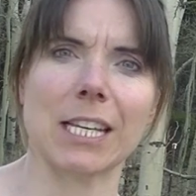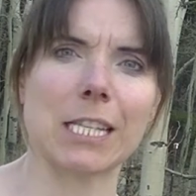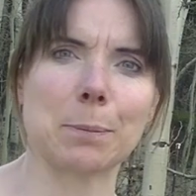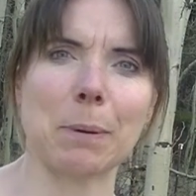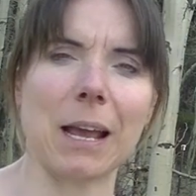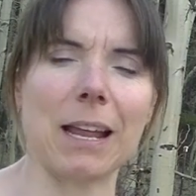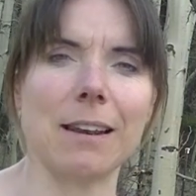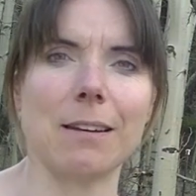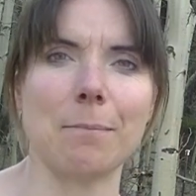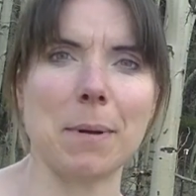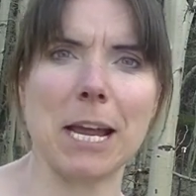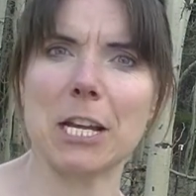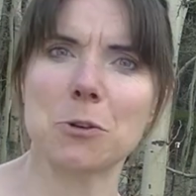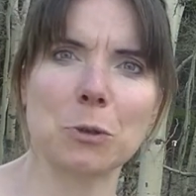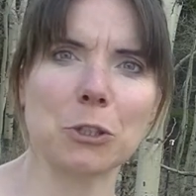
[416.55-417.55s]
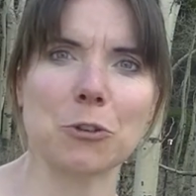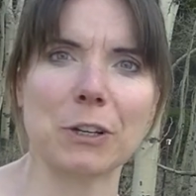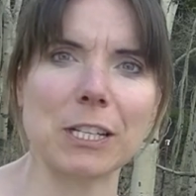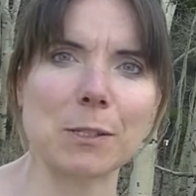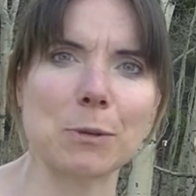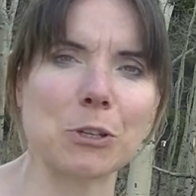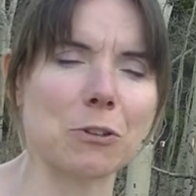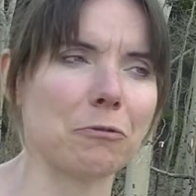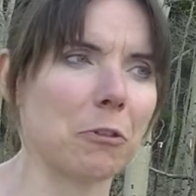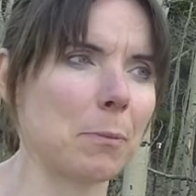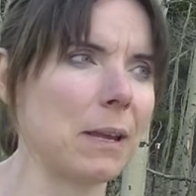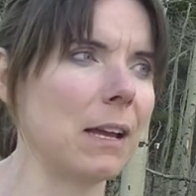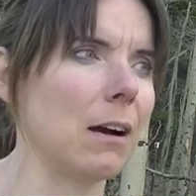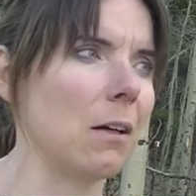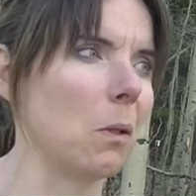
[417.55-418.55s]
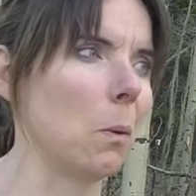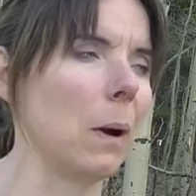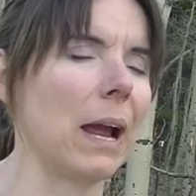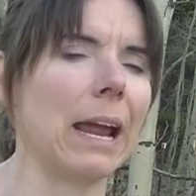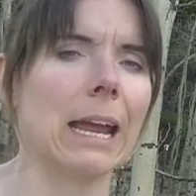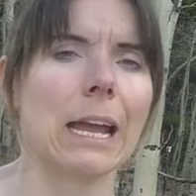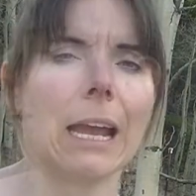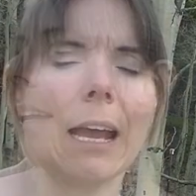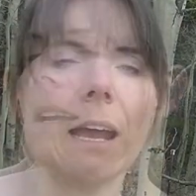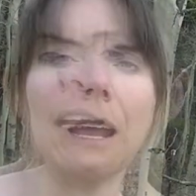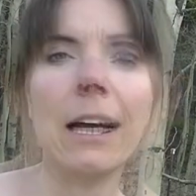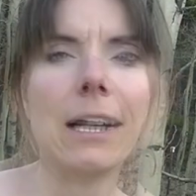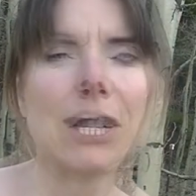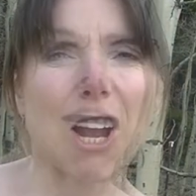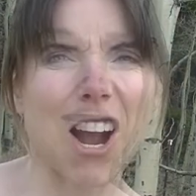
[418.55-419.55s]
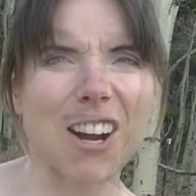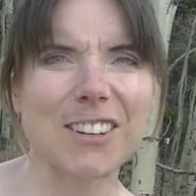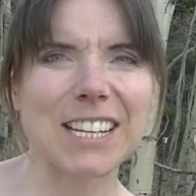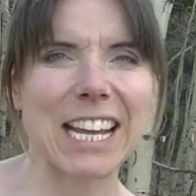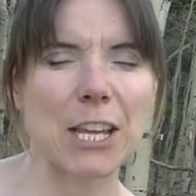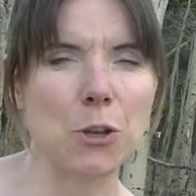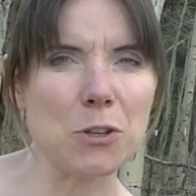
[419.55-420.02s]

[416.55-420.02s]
It's been manual transmission for me all the way. It's hard to get